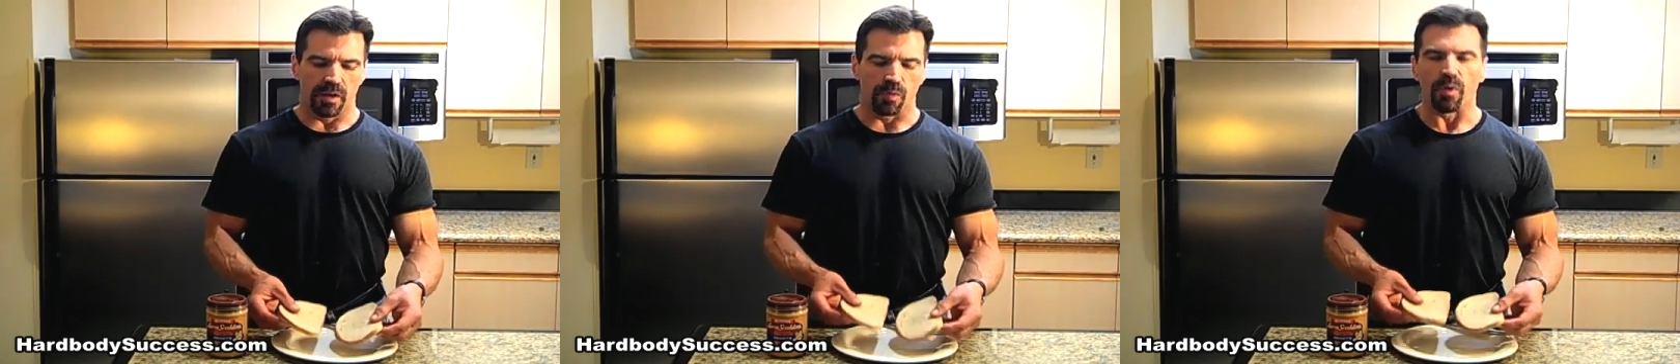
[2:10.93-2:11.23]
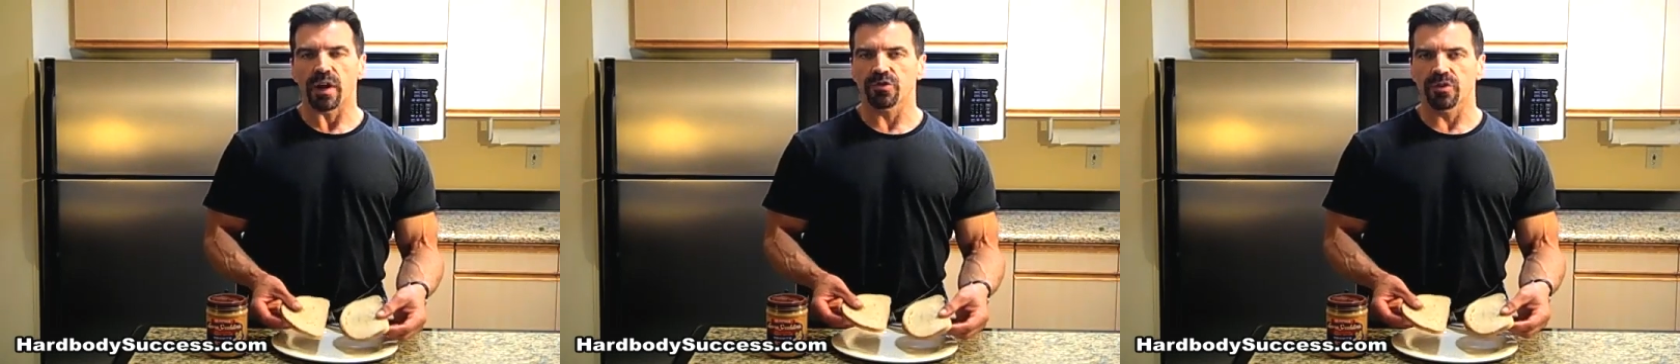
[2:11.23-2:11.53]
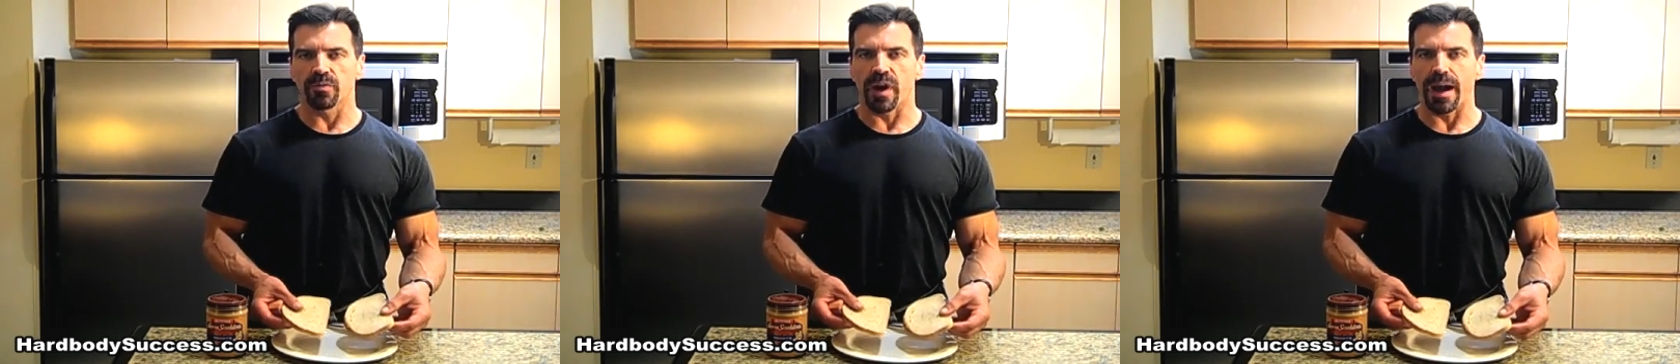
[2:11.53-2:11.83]

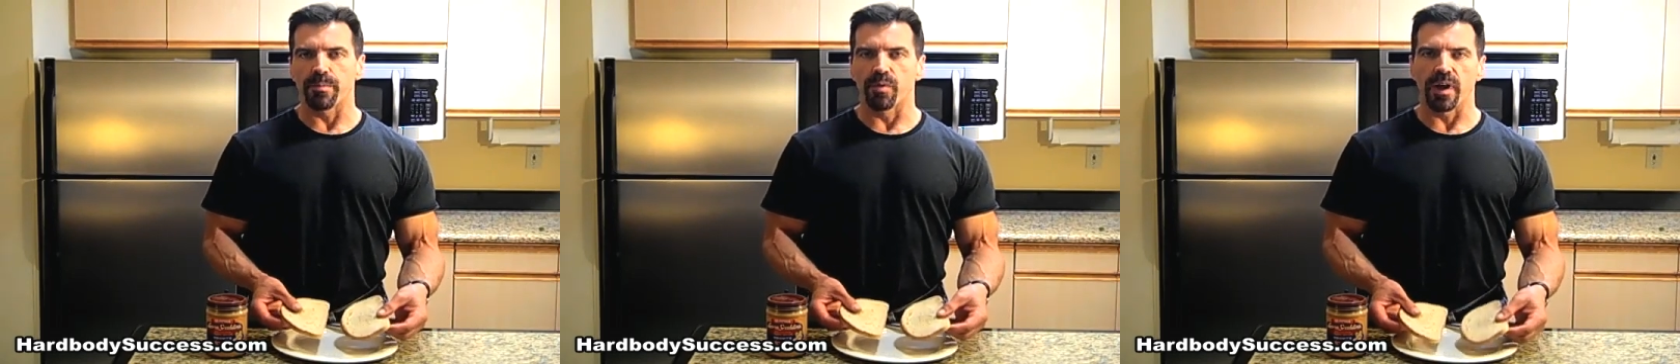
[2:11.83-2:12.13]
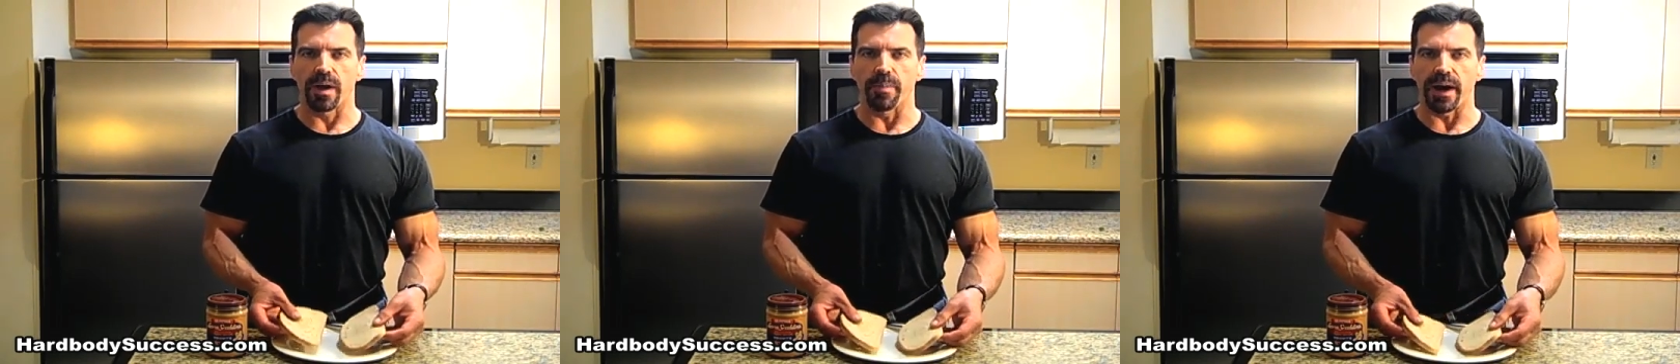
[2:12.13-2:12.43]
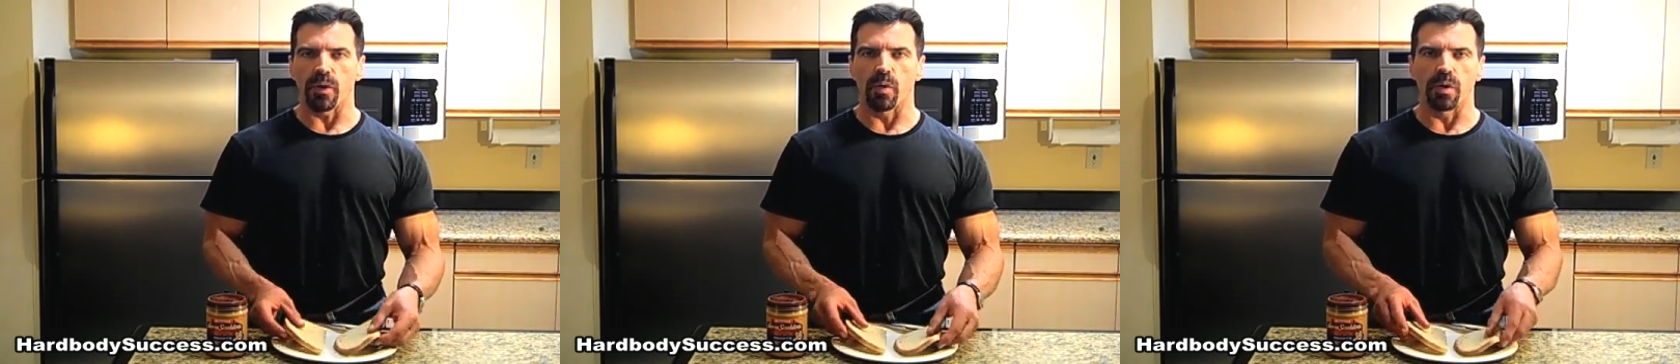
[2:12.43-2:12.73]
Russian rye bread
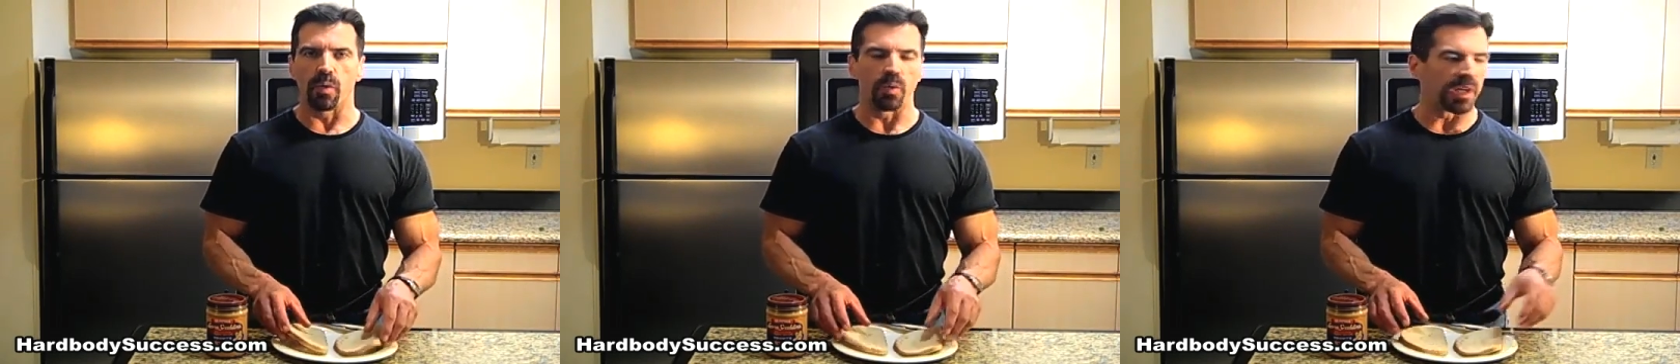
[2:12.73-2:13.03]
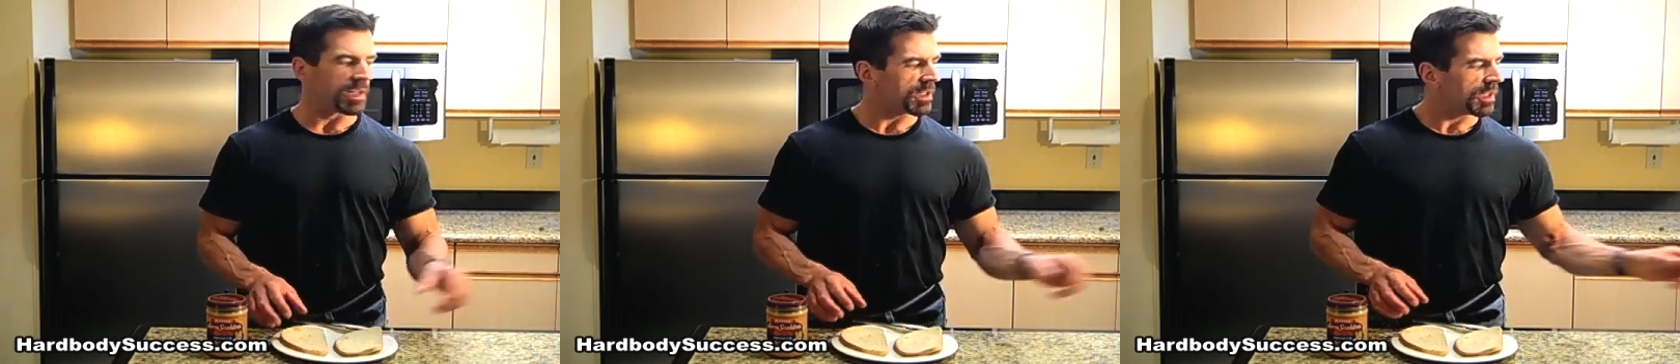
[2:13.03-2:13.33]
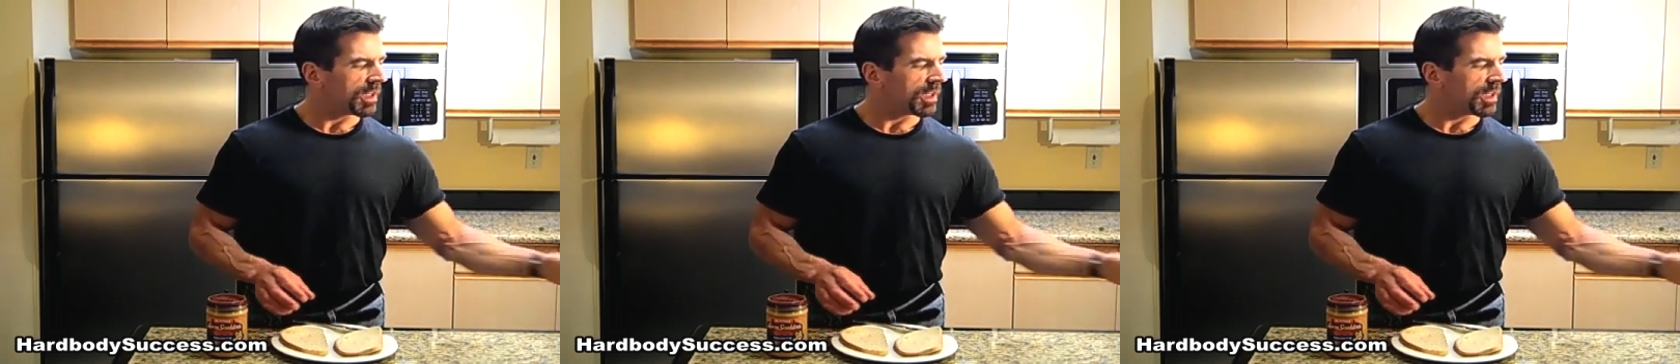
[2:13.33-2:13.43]
by Oroweat.